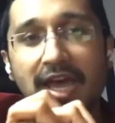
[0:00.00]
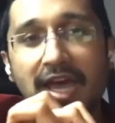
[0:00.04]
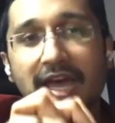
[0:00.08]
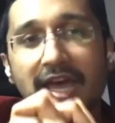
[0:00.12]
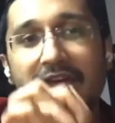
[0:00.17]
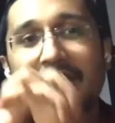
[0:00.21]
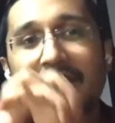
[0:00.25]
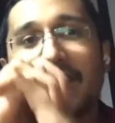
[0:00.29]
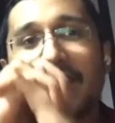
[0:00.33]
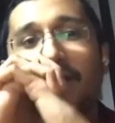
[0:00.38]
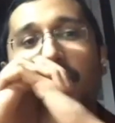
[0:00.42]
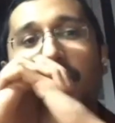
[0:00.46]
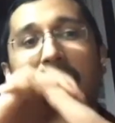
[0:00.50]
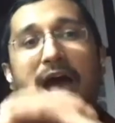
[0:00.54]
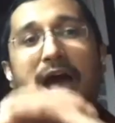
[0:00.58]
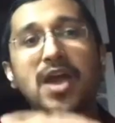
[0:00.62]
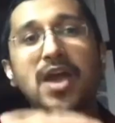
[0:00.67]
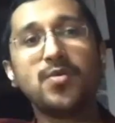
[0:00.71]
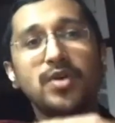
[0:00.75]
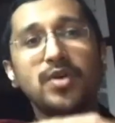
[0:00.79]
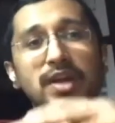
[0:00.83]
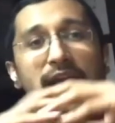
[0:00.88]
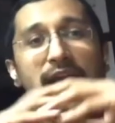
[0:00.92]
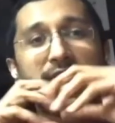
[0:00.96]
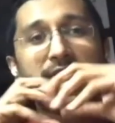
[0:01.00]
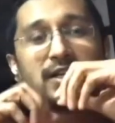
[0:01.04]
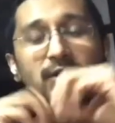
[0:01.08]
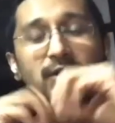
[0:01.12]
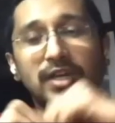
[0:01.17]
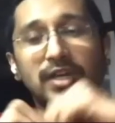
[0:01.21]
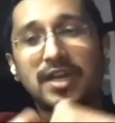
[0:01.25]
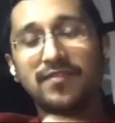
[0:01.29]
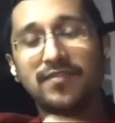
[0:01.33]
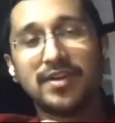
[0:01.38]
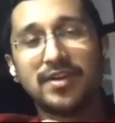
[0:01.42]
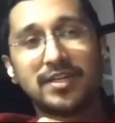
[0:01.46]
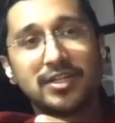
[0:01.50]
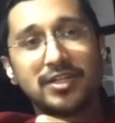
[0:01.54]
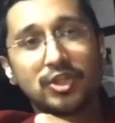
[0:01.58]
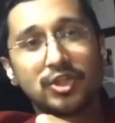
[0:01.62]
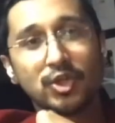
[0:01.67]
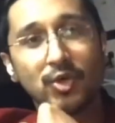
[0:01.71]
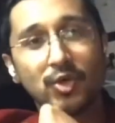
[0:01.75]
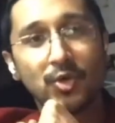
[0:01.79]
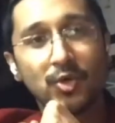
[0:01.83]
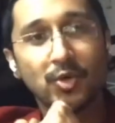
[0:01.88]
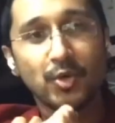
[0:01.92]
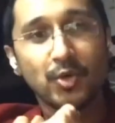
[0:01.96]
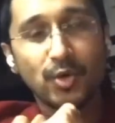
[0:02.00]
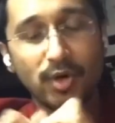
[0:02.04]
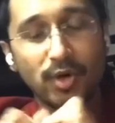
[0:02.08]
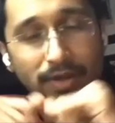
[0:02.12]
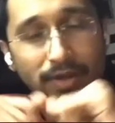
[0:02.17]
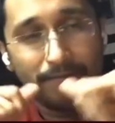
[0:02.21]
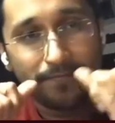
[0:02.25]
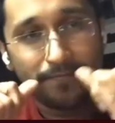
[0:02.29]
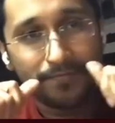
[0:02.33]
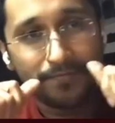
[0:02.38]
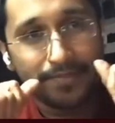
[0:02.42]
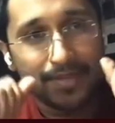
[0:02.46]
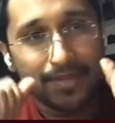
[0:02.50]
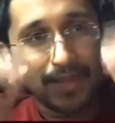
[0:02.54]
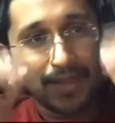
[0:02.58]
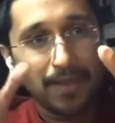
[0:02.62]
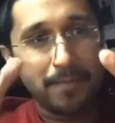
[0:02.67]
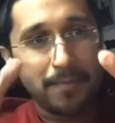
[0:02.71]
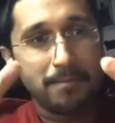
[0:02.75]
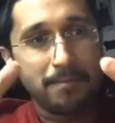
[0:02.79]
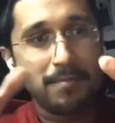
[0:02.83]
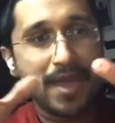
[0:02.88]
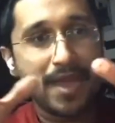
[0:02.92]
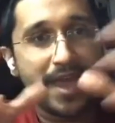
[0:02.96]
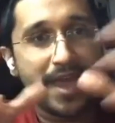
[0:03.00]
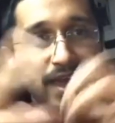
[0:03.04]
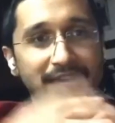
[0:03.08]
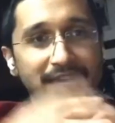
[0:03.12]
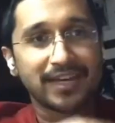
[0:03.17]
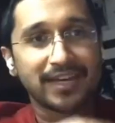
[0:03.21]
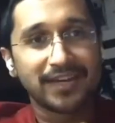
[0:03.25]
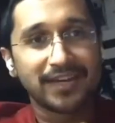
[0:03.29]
Now, I would like to give it to Meg.